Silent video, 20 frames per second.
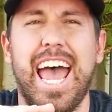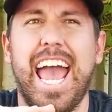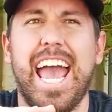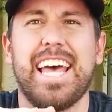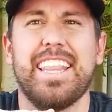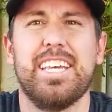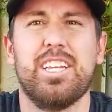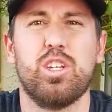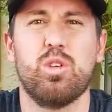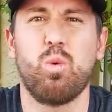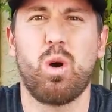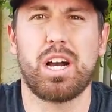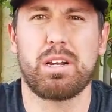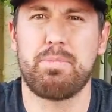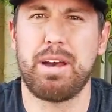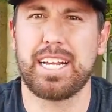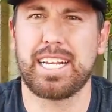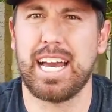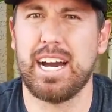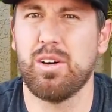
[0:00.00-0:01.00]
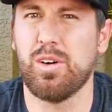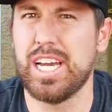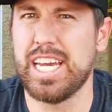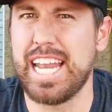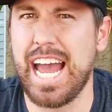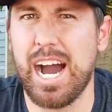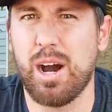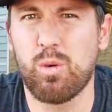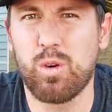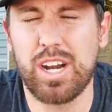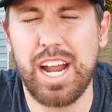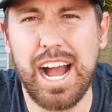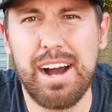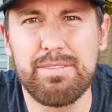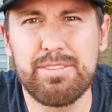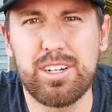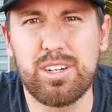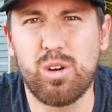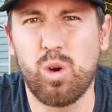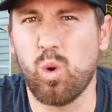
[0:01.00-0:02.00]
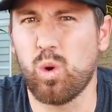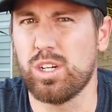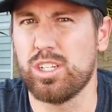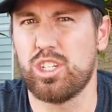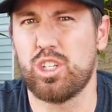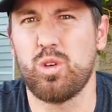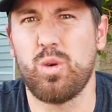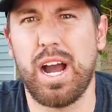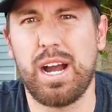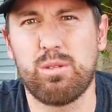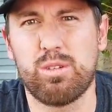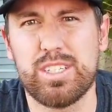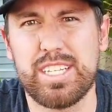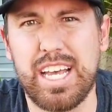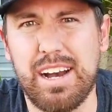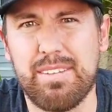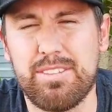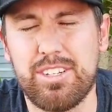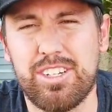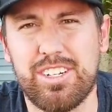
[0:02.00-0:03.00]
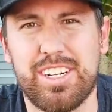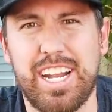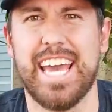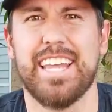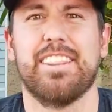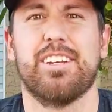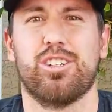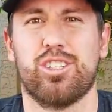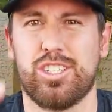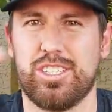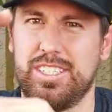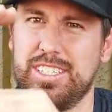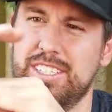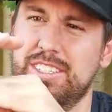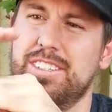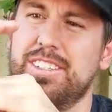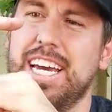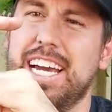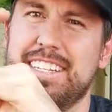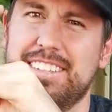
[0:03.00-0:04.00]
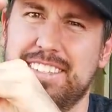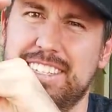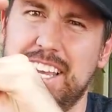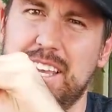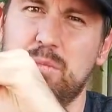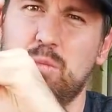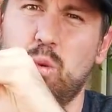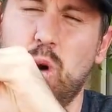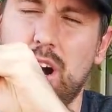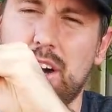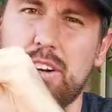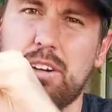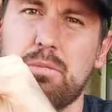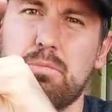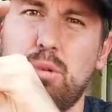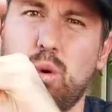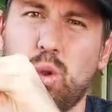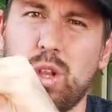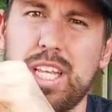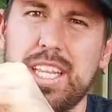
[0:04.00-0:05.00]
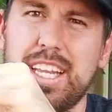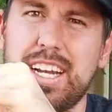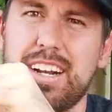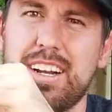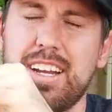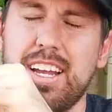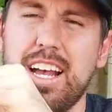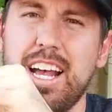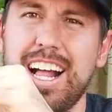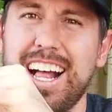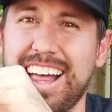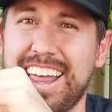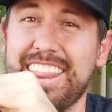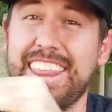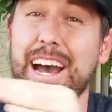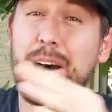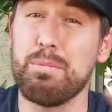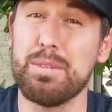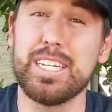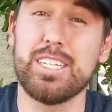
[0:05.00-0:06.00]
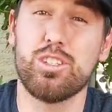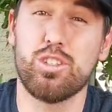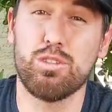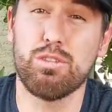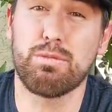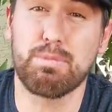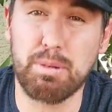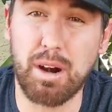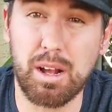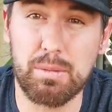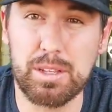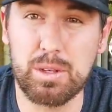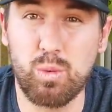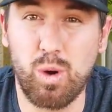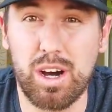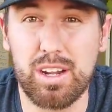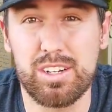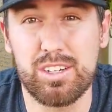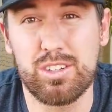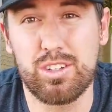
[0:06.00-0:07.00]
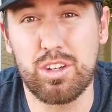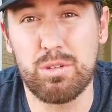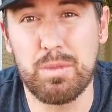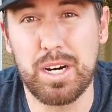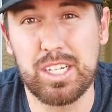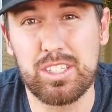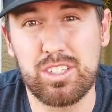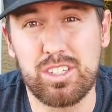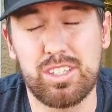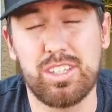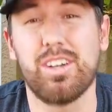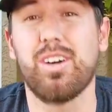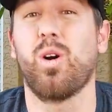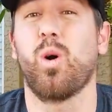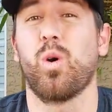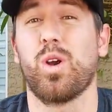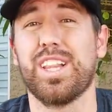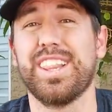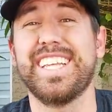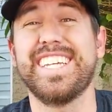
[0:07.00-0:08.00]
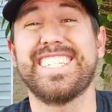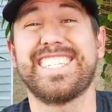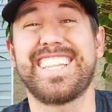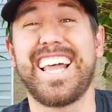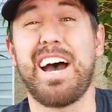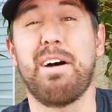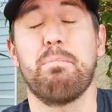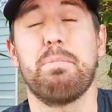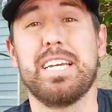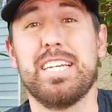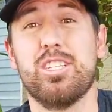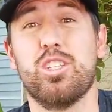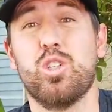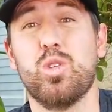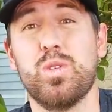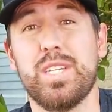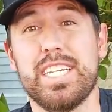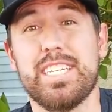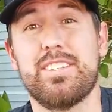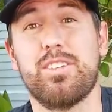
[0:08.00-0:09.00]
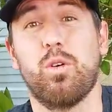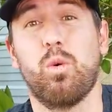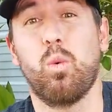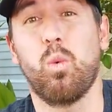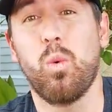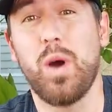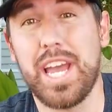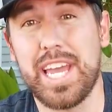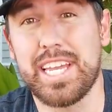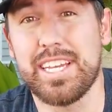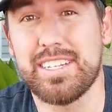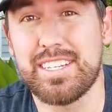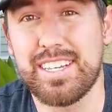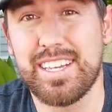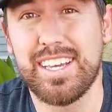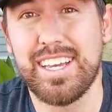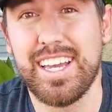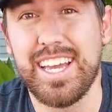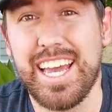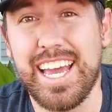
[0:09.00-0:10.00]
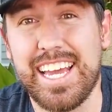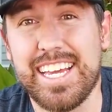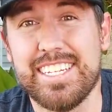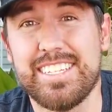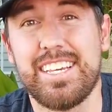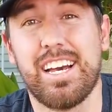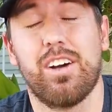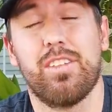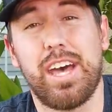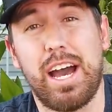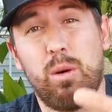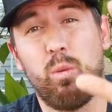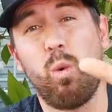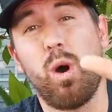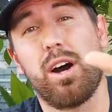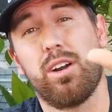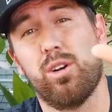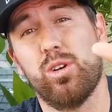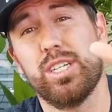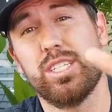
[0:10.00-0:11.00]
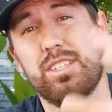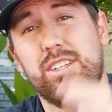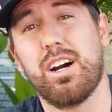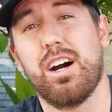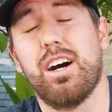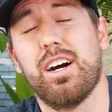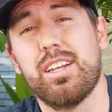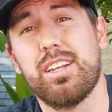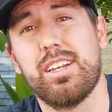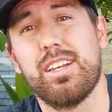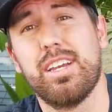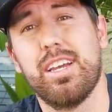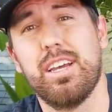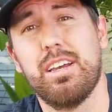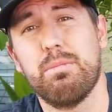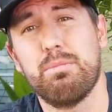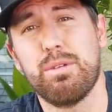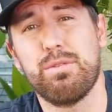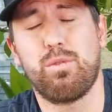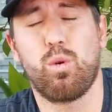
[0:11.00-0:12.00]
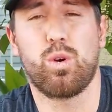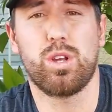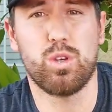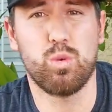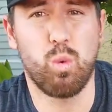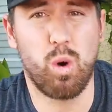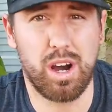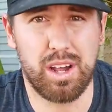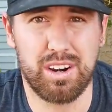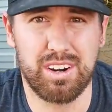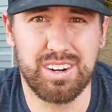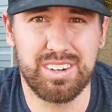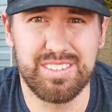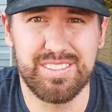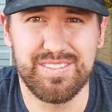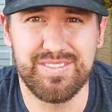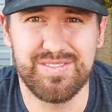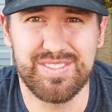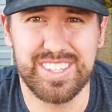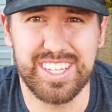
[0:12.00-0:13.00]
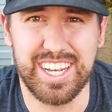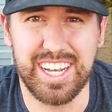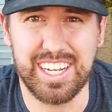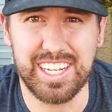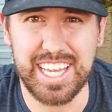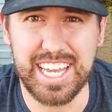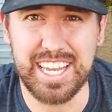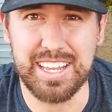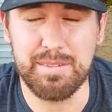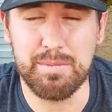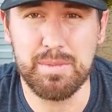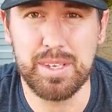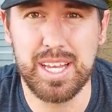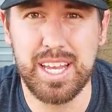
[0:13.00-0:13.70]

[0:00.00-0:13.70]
and then you walk back out an hour after or 2 hours after and there's still that same water pooling there, that means you've probably watered too much, or at least that means you need to wait until that water is gone before you water again.